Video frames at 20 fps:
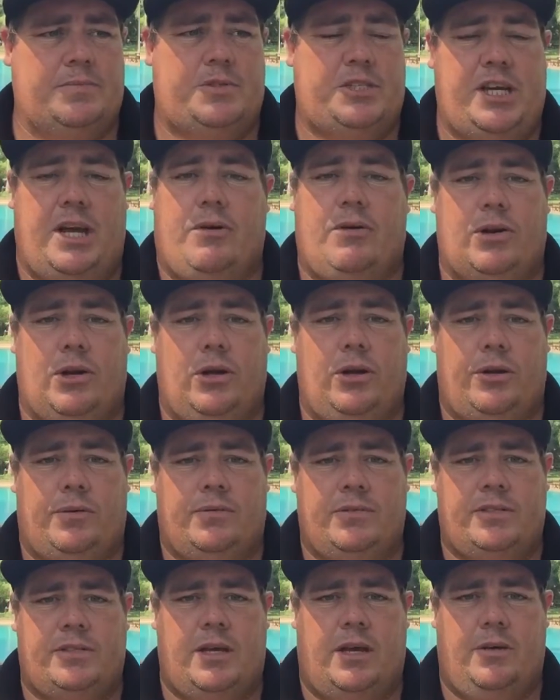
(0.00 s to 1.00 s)
share, and
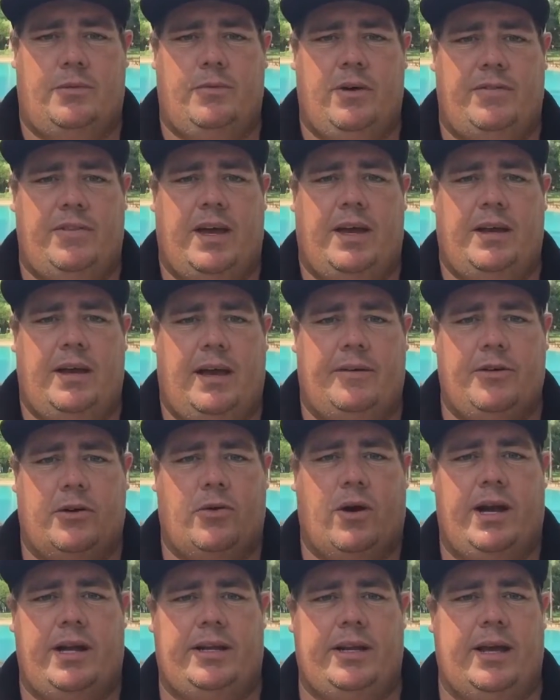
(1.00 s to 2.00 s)
learn. So with that, have a
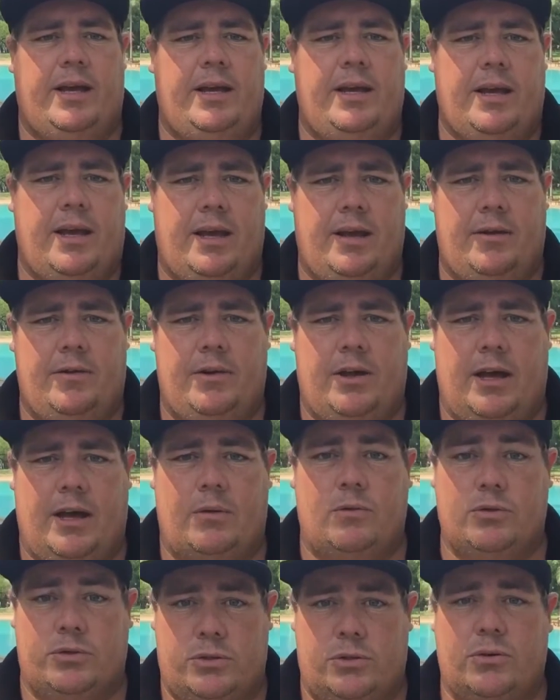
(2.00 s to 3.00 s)
great day, and
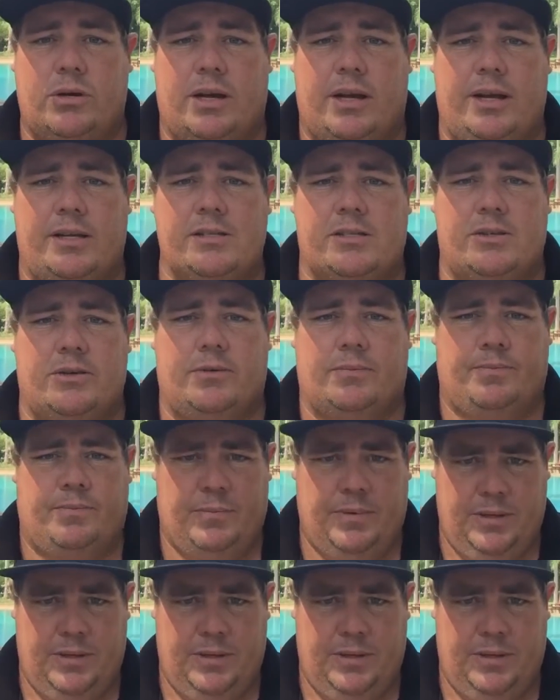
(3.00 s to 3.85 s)
we'll talk again soon.